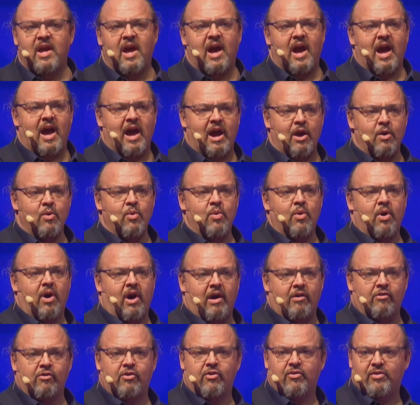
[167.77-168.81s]
how
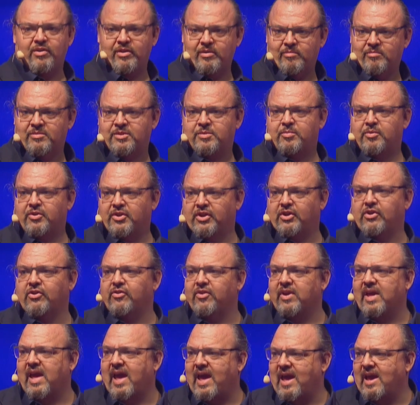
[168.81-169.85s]
algorithms,
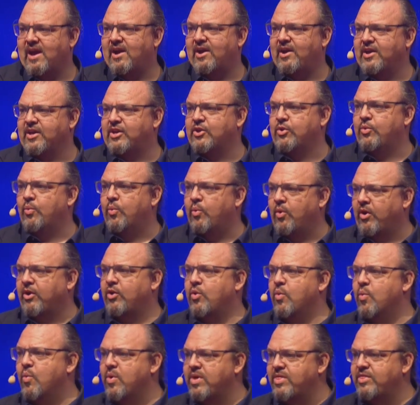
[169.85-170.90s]
particularly AI, can work
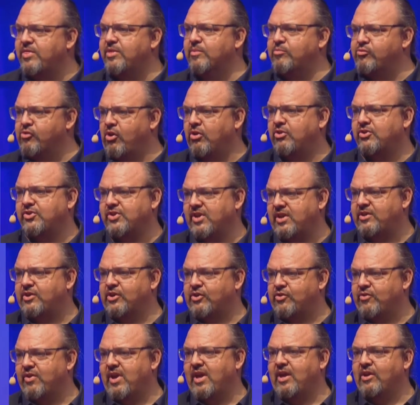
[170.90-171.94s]
with the blockchain to
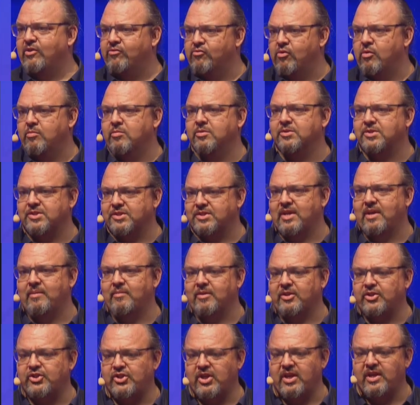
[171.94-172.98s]
create global
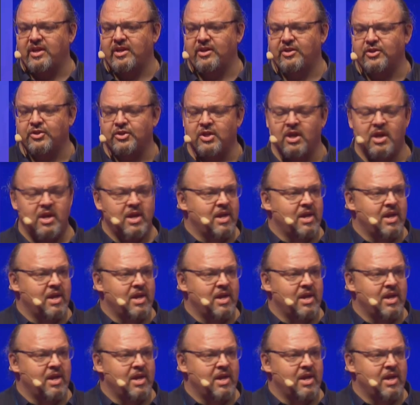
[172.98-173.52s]
systemic change.